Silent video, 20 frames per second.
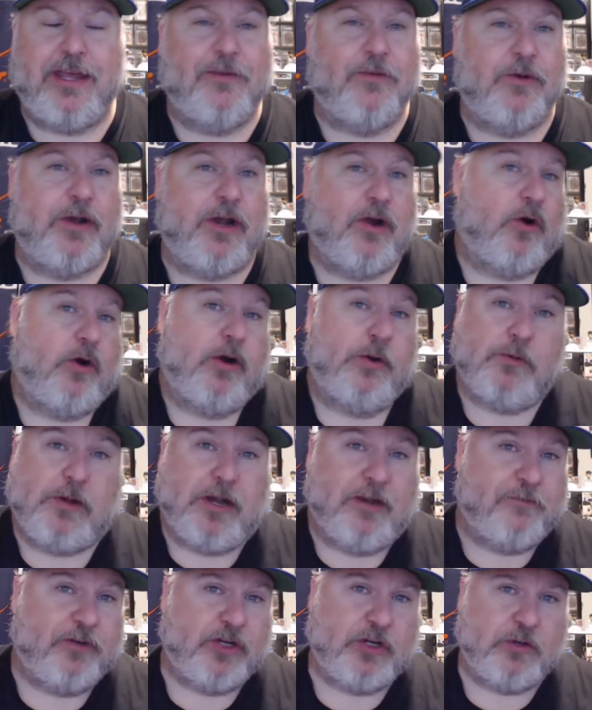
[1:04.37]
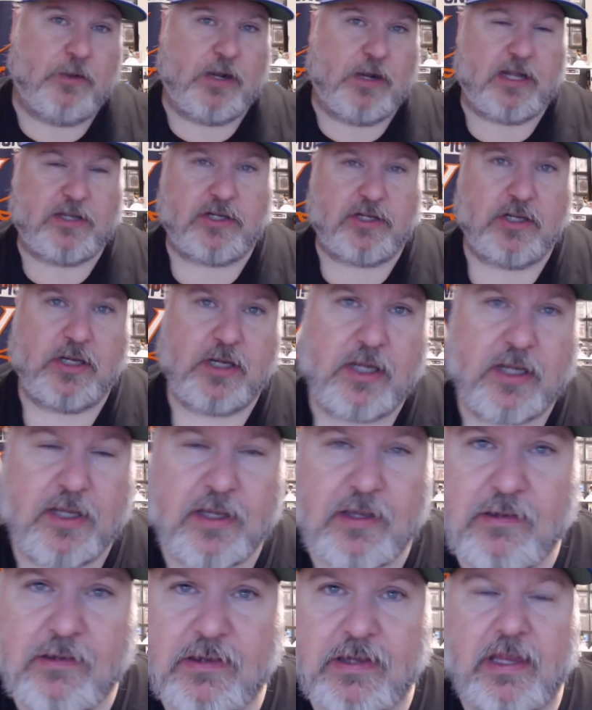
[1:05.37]
when, or whenever you're watching
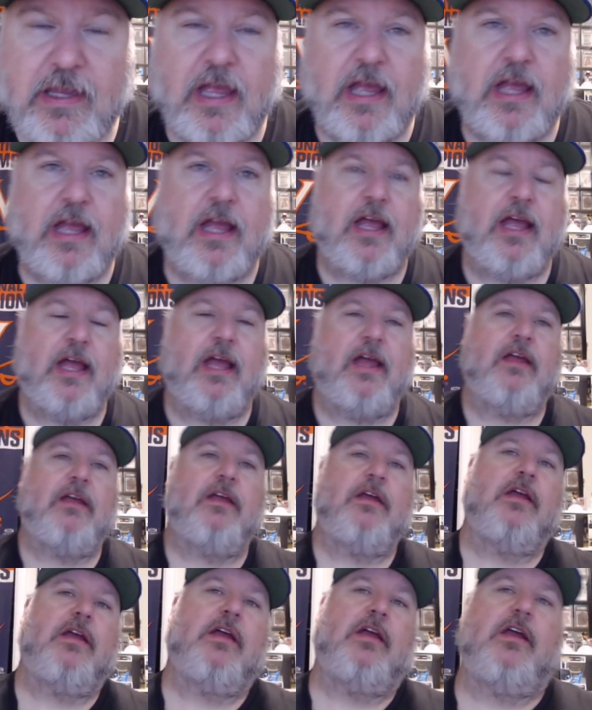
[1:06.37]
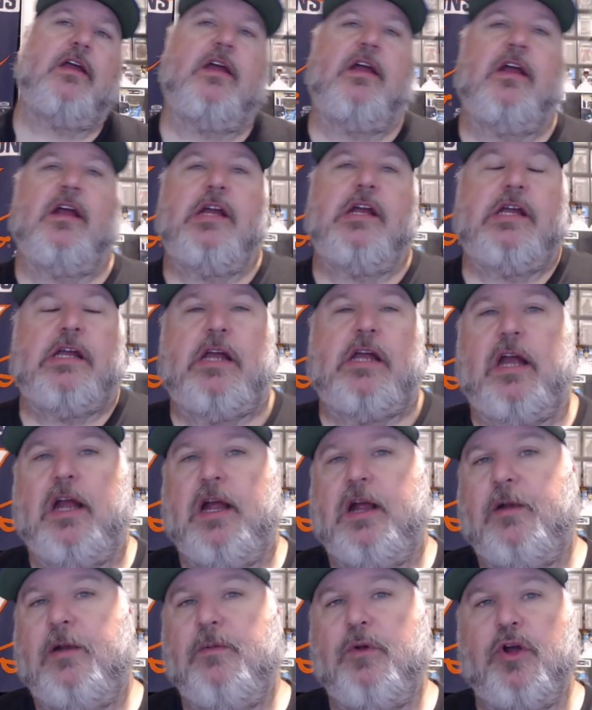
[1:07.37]
this, we're
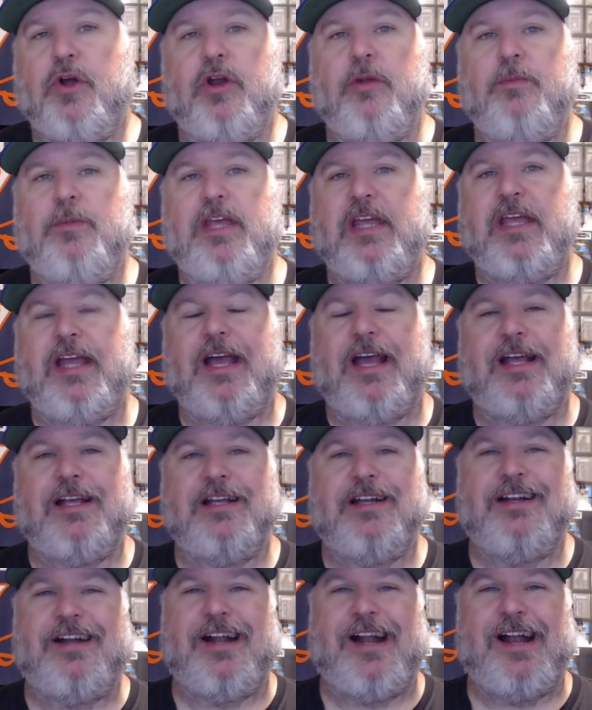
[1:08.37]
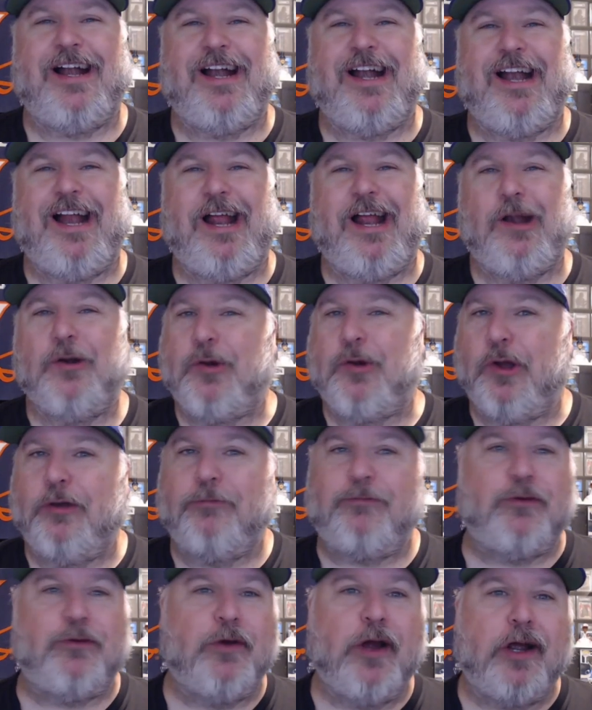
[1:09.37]
going to be, I don't know if
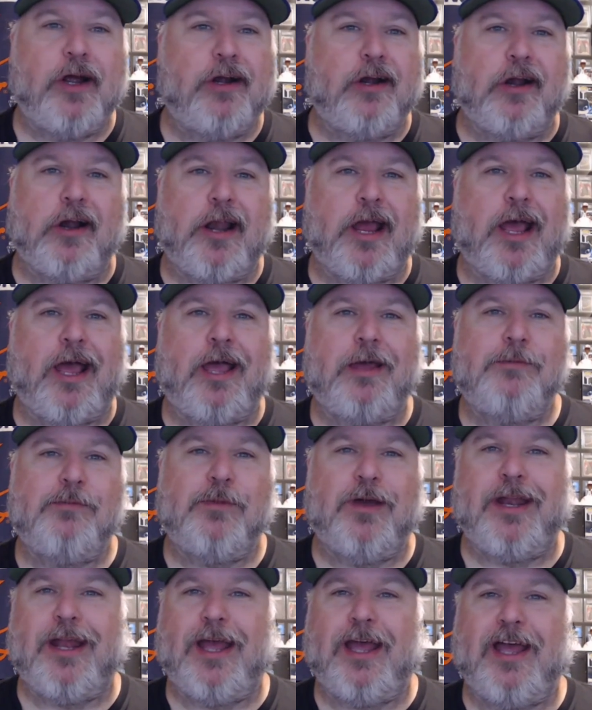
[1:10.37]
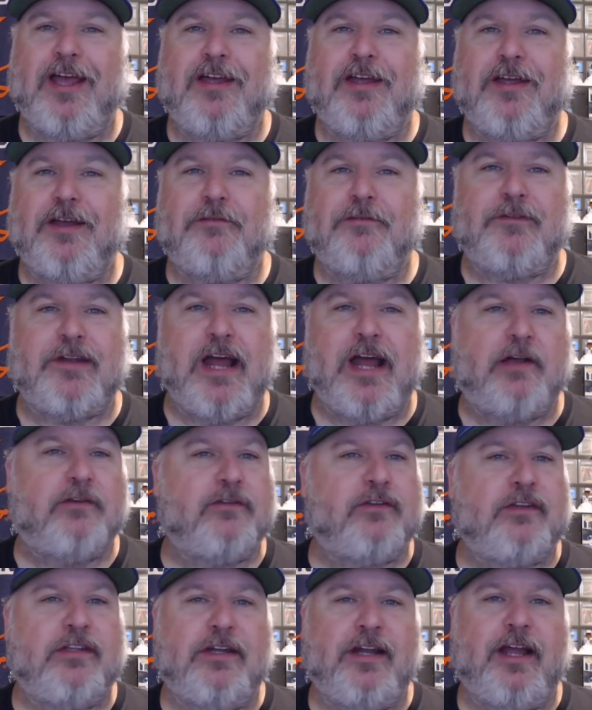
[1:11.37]
you heard or not, but I have
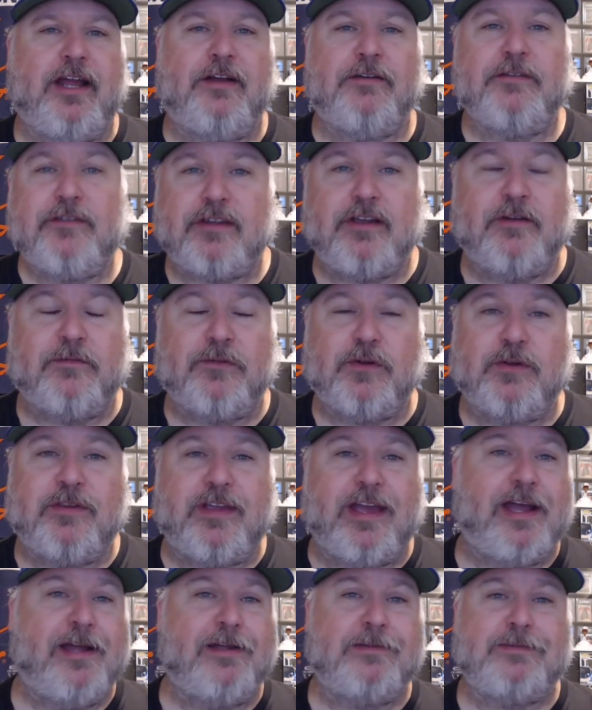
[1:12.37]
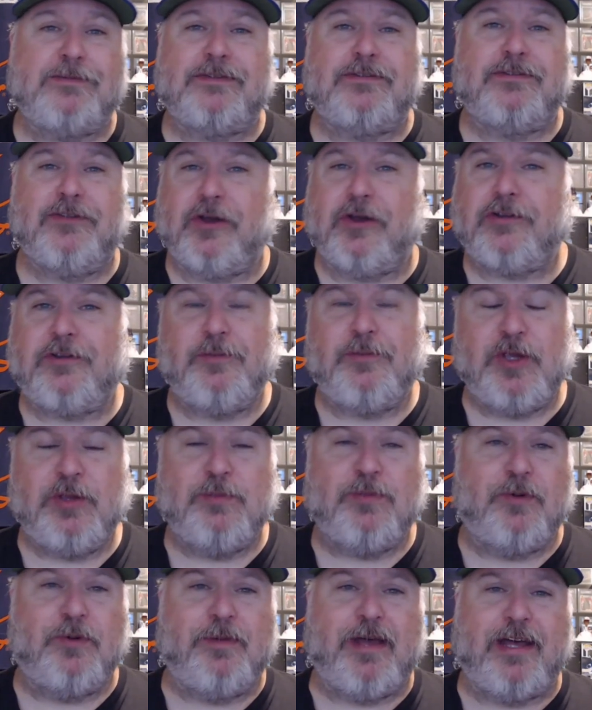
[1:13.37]
announced it as several times, talked to
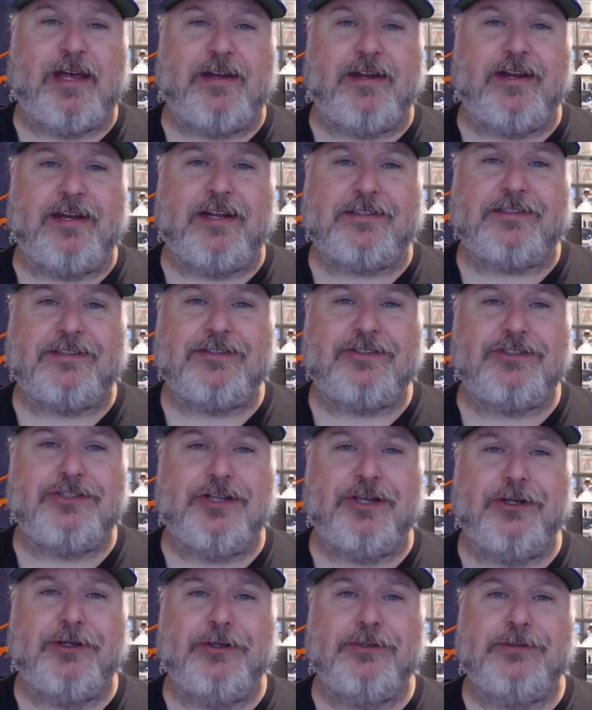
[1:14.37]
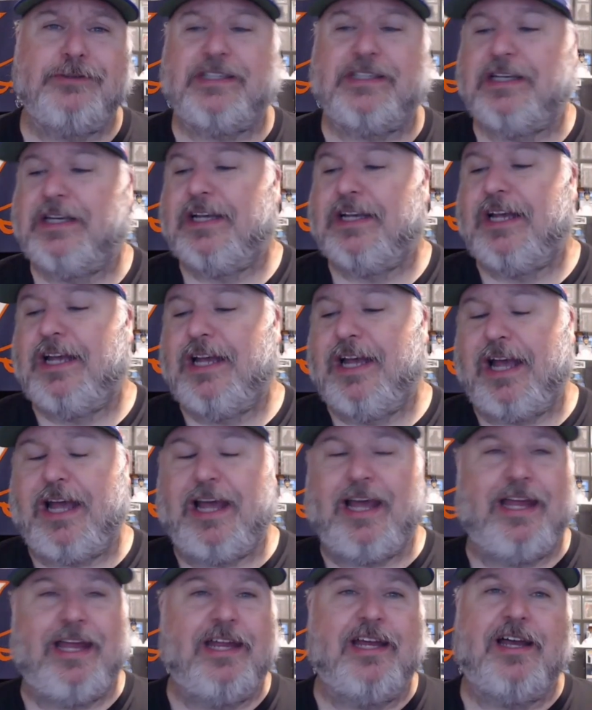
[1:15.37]
people about it at the shows.
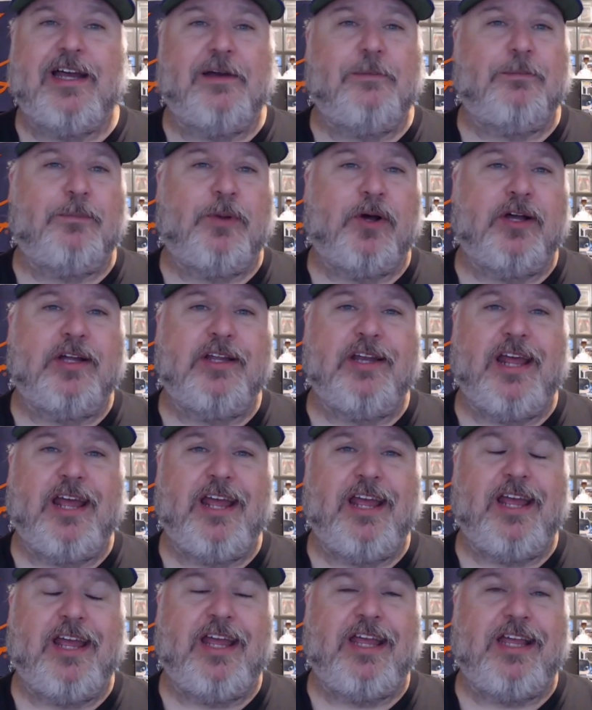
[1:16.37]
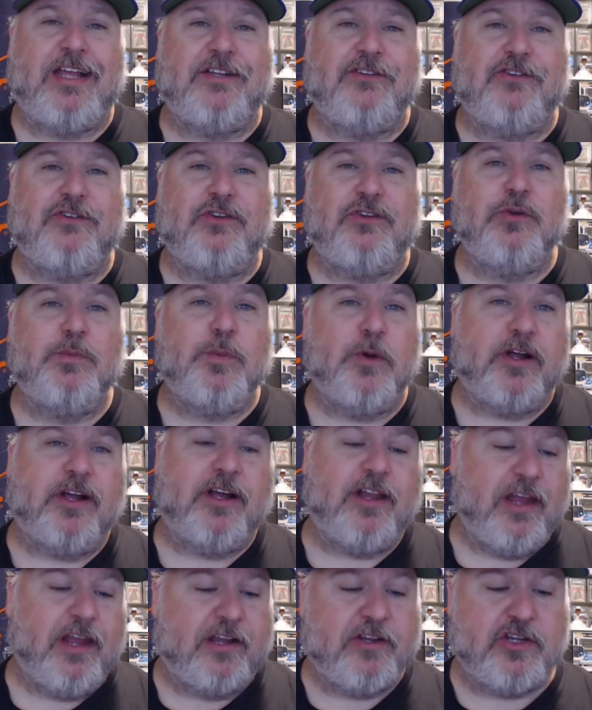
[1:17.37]
I bought a super
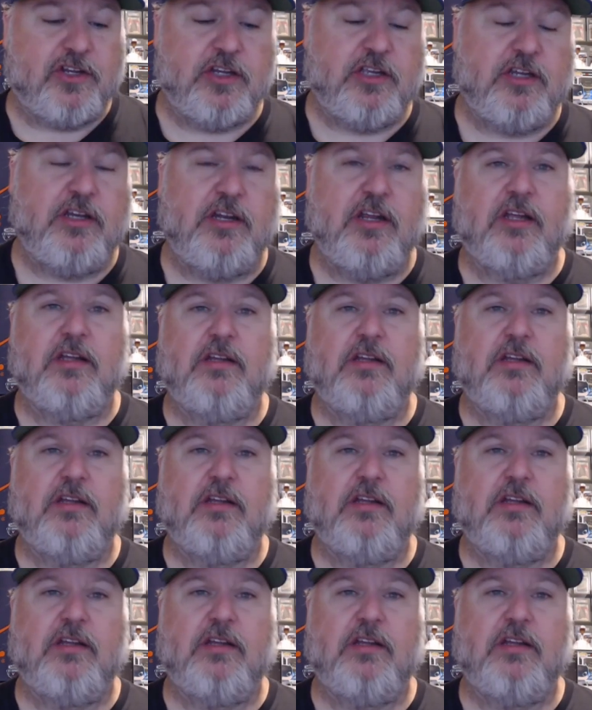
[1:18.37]
collection